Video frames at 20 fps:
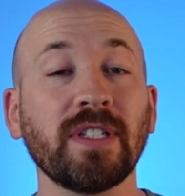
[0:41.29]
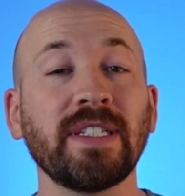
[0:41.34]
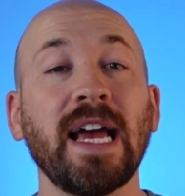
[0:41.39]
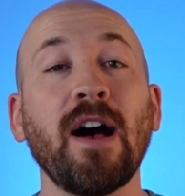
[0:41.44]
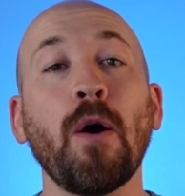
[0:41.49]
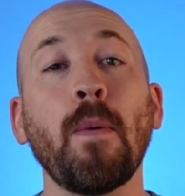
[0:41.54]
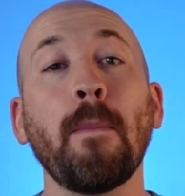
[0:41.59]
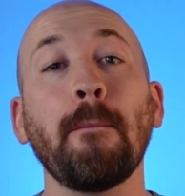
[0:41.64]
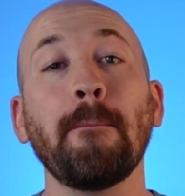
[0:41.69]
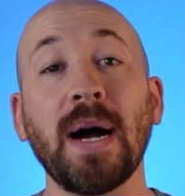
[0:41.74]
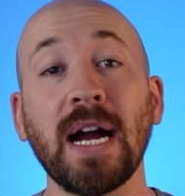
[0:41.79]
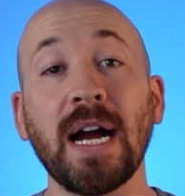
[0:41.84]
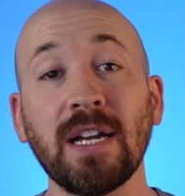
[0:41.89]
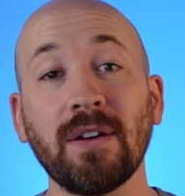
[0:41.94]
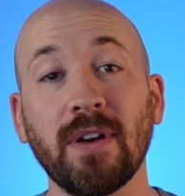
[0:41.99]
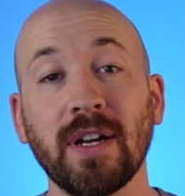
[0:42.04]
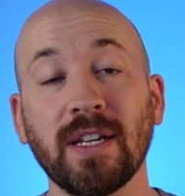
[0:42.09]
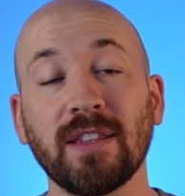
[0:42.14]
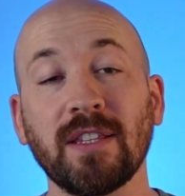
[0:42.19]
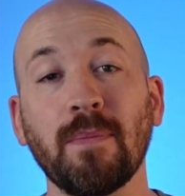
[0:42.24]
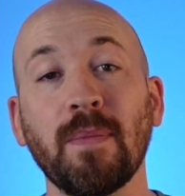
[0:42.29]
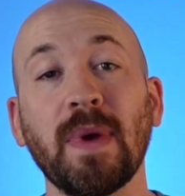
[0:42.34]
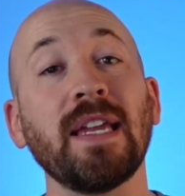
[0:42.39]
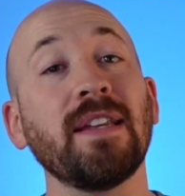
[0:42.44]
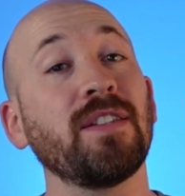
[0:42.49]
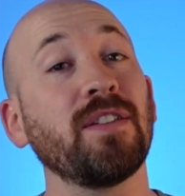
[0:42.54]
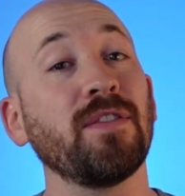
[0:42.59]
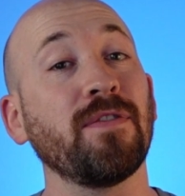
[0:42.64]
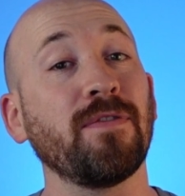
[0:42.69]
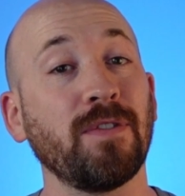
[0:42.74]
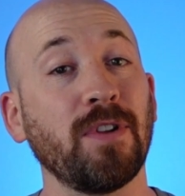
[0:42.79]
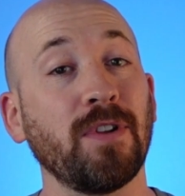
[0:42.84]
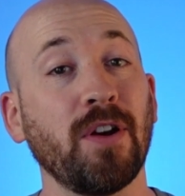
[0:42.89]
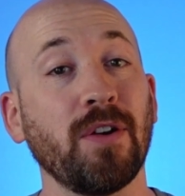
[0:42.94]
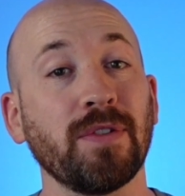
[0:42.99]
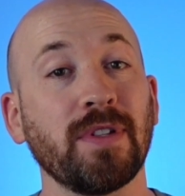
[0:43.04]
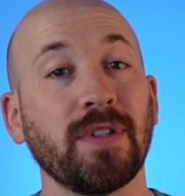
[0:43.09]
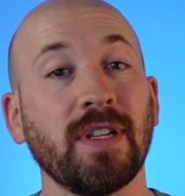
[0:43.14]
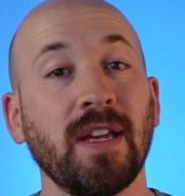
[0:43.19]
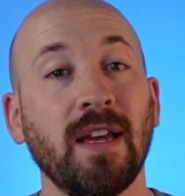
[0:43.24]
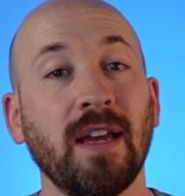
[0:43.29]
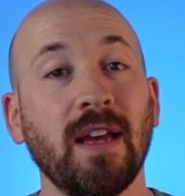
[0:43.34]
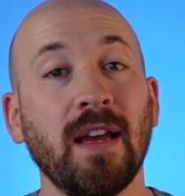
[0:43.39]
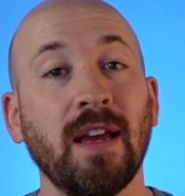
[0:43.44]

to help migrate them into flows.